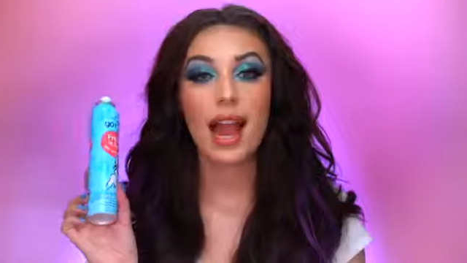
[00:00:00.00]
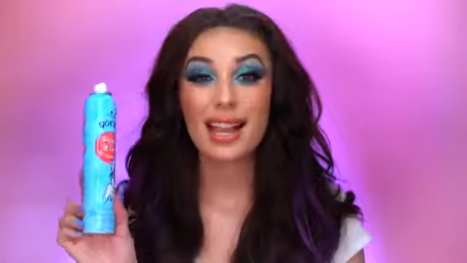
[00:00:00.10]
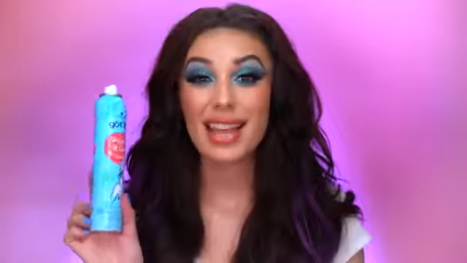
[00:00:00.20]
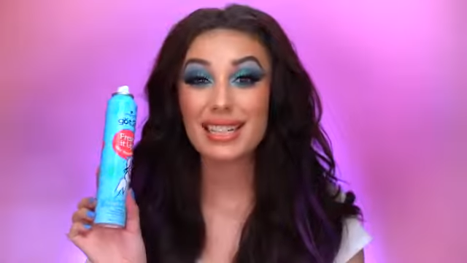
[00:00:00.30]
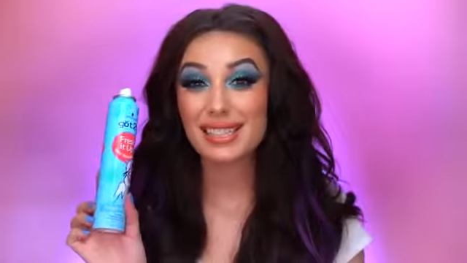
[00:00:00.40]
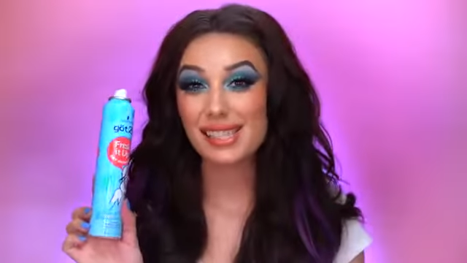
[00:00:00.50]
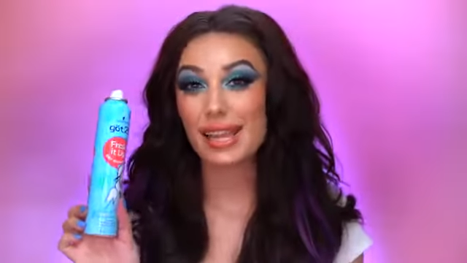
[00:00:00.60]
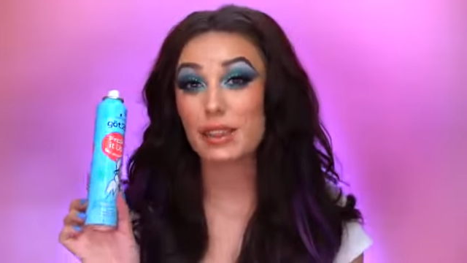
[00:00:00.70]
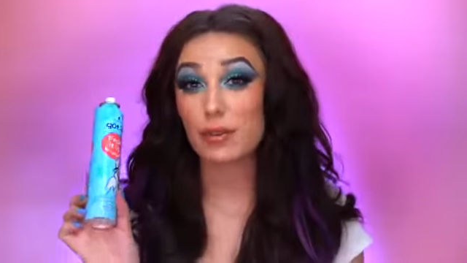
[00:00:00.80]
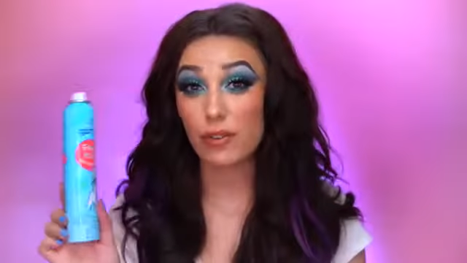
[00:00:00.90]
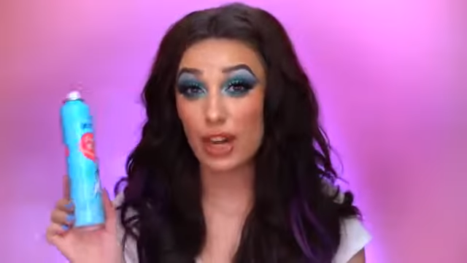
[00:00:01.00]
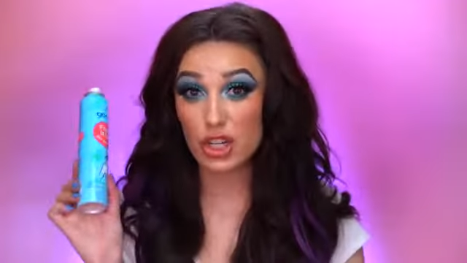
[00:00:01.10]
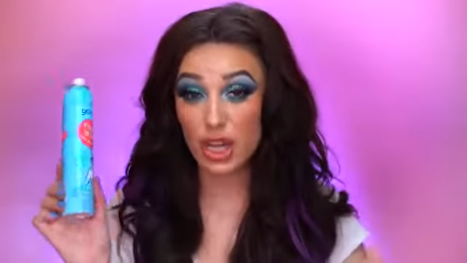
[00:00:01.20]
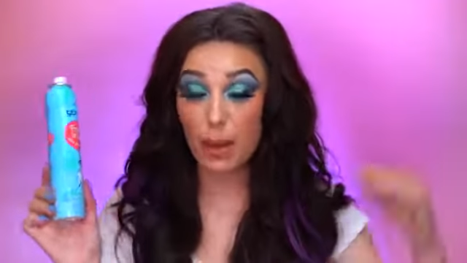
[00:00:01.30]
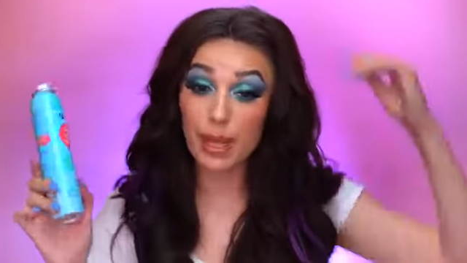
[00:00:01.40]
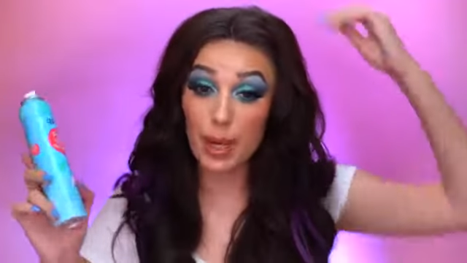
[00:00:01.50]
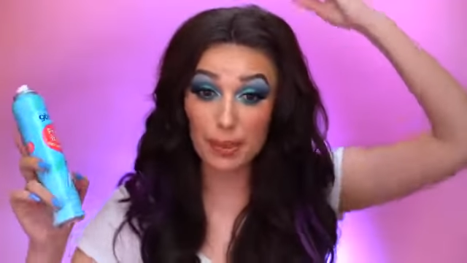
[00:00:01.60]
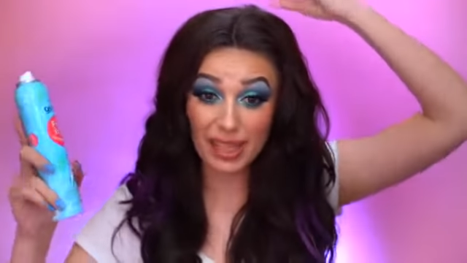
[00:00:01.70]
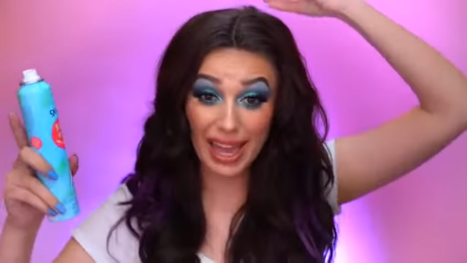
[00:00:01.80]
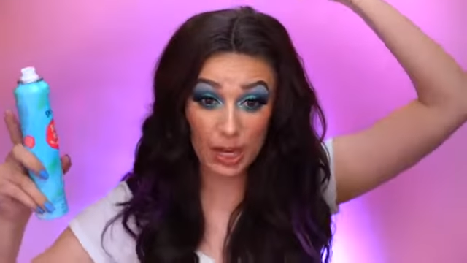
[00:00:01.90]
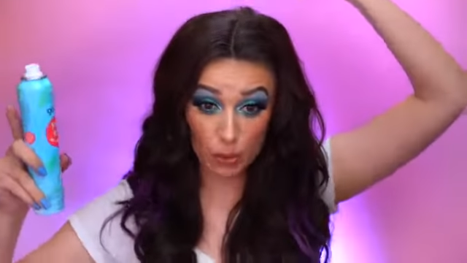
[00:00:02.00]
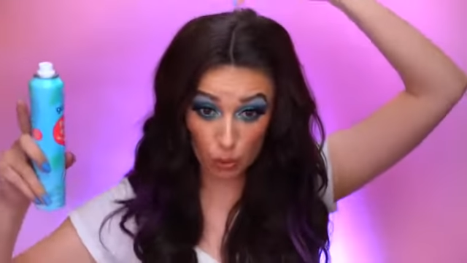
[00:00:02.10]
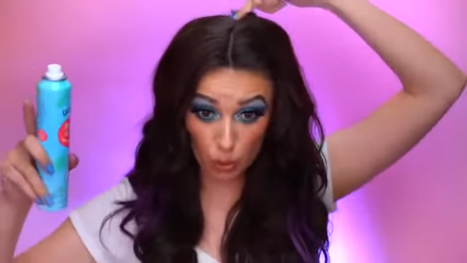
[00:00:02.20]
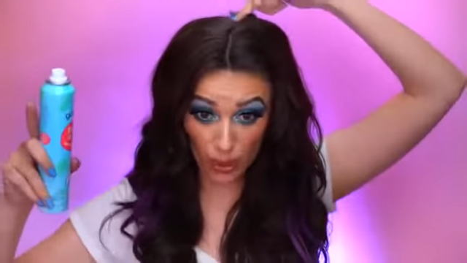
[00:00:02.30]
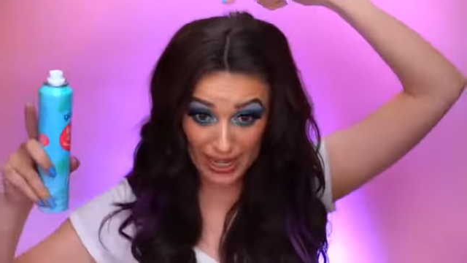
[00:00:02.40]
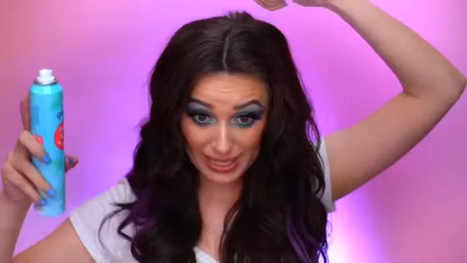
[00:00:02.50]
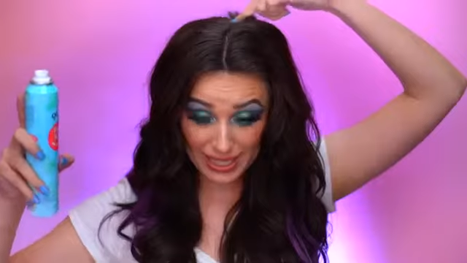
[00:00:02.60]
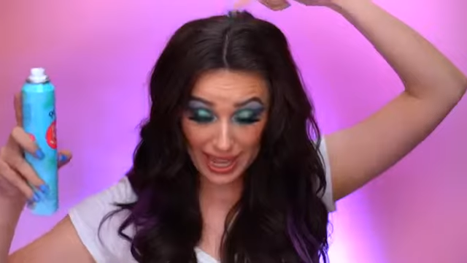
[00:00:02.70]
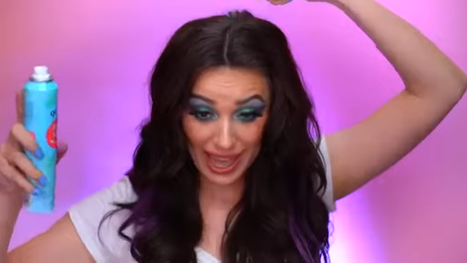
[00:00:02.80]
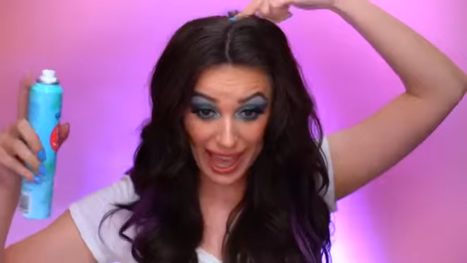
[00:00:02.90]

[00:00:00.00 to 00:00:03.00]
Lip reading: I like to take the Fresh It Up and apply it right